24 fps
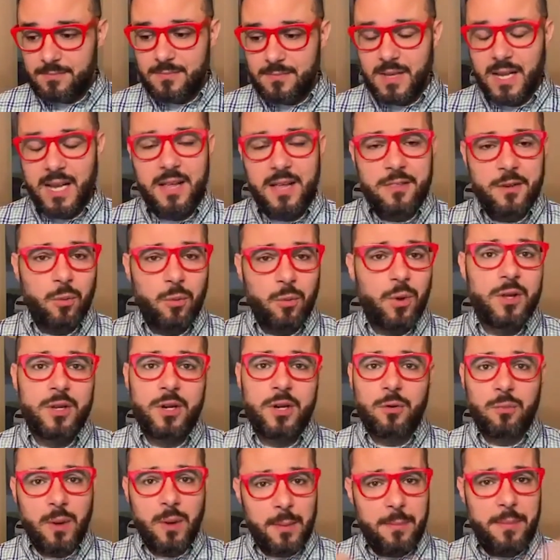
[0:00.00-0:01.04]
and they're willing
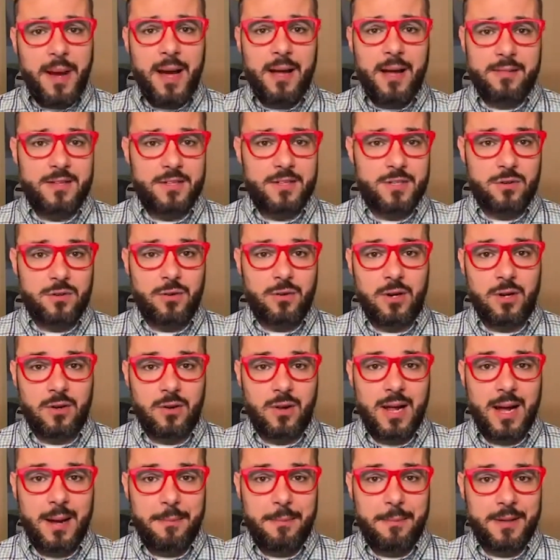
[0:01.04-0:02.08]
to rip out this
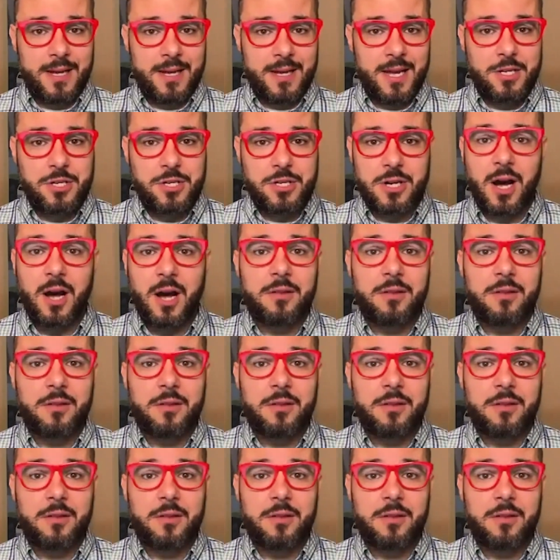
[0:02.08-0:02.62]
critical application